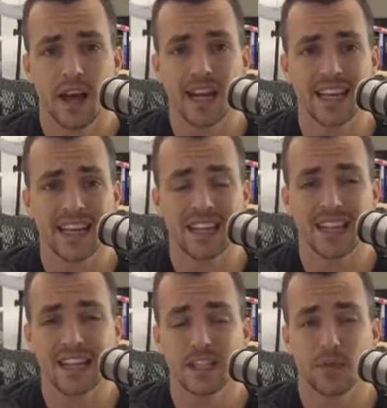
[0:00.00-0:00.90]
I can get
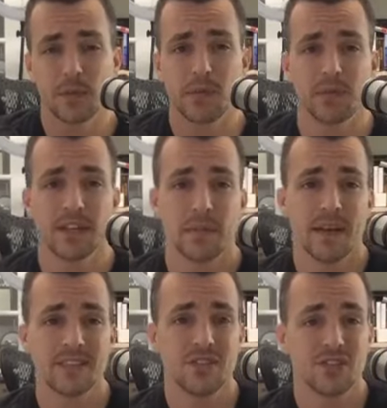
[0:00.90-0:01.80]
leads for people into
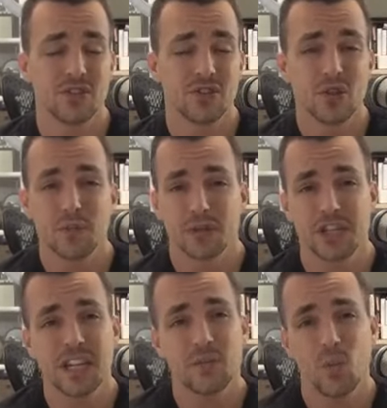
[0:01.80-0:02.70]
Messenger super
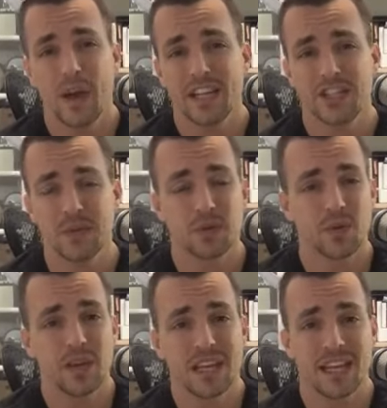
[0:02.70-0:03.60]
cheap, way cheaper
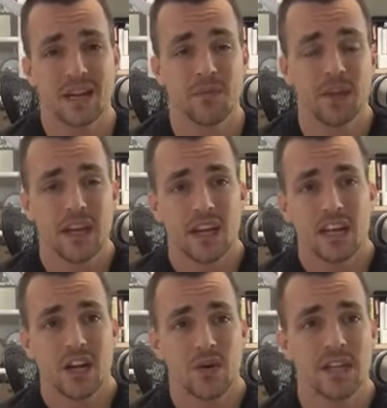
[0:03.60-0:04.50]
than we can get them,
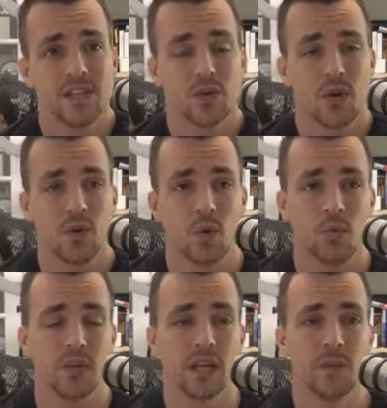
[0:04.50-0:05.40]
into our
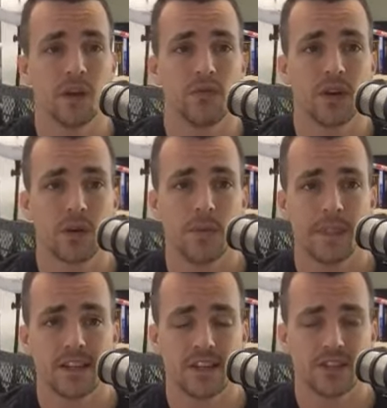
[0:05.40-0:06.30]
normal email funnel,
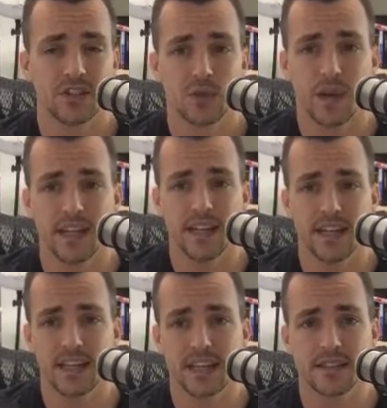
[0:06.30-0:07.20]
just the way that it
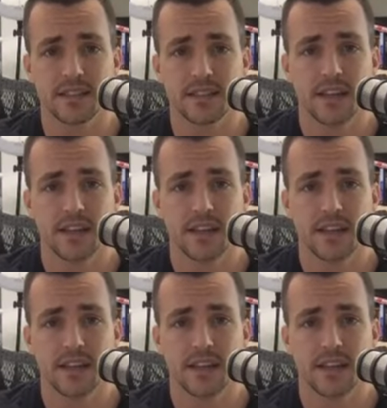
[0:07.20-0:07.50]
is.